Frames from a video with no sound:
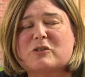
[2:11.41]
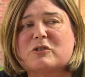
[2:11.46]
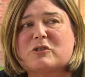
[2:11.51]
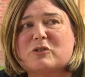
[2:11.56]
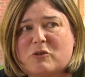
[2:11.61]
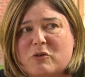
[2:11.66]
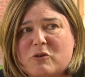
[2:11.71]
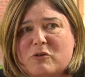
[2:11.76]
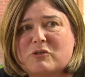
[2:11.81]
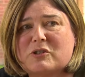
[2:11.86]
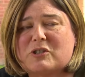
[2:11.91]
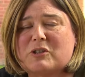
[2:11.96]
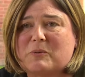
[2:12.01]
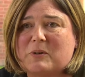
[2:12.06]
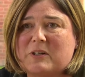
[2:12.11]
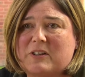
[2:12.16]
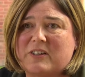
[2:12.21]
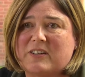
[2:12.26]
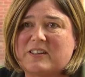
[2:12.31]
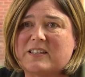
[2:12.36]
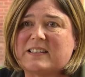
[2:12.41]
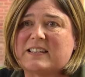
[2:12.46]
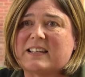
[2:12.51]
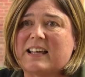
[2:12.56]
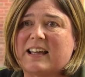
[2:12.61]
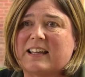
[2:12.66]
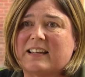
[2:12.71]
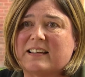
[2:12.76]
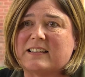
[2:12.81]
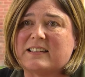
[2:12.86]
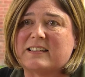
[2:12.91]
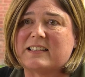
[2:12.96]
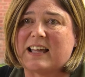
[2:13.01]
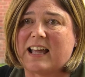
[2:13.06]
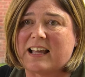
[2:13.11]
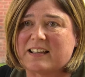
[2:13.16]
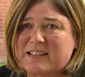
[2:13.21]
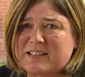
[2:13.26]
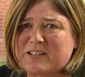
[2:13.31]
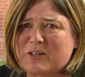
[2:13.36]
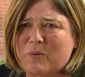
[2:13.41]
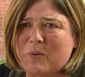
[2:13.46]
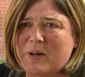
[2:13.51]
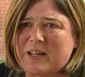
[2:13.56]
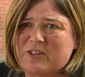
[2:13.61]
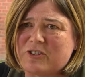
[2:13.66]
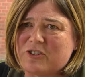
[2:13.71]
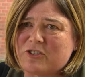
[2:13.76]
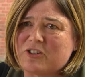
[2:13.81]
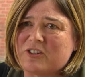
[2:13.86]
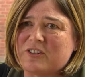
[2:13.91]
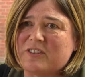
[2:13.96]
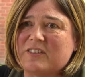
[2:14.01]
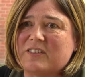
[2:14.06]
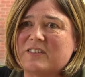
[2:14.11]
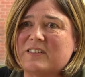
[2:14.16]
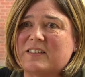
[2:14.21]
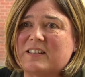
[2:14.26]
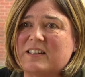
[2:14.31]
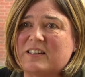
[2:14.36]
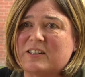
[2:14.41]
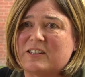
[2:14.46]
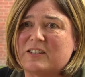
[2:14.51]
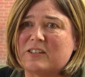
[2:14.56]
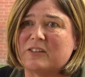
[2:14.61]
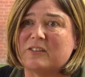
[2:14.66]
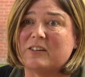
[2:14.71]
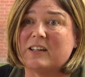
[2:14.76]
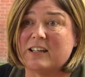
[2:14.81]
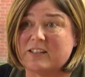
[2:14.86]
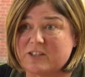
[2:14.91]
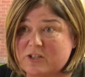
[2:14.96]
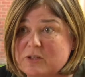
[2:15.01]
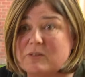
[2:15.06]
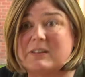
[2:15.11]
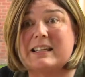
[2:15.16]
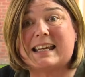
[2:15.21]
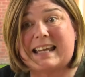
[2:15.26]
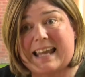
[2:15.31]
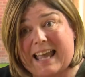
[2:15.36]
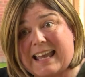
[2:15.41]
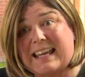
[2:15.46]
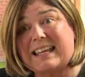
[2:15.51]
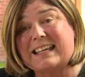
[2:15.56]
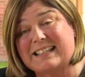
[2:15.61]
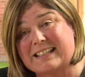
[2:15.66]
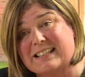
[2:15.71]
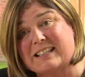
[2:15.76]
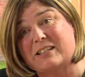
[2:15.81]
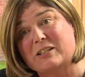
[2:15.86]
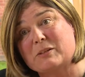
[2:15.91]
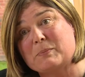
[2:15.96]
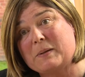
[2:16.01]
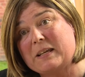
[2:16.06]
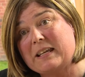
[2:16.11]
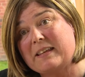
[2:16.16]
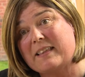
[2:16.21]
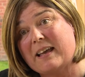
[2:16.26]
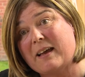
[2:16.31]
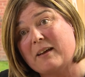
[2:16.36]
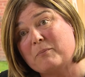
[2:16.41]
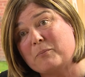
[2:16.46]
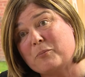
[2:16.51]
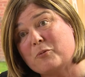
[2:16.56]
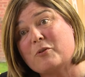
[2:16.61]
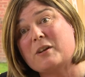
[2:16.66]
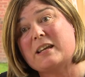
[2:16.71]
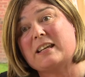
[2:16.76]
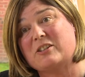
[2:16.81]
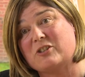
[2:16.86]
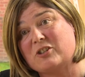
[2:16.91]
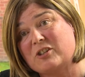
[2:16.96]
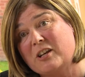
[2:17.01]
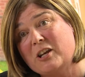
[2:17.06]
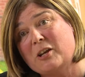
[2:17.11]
talk to us and to answer questions and to liaise and to be that bridge